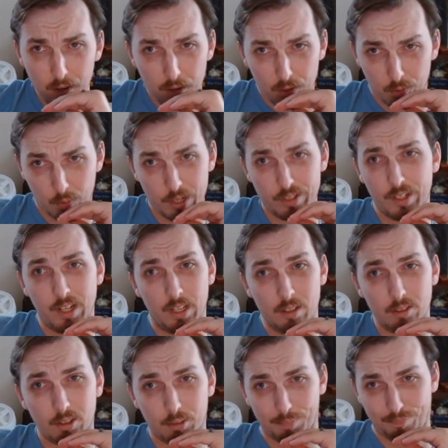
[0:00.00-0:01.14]
The reason
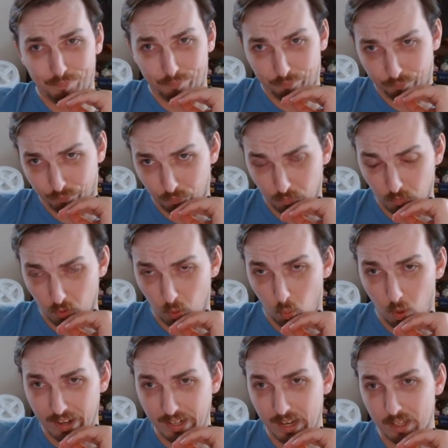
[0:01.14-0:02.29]
is
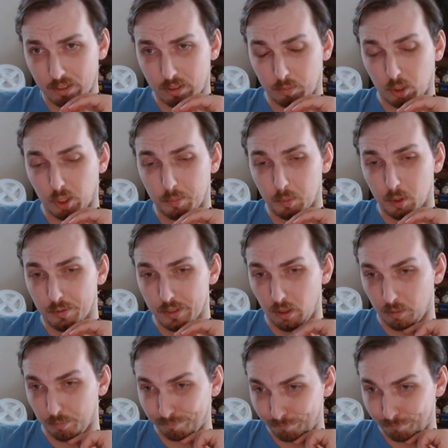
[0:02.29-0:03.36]
white has some good moves here.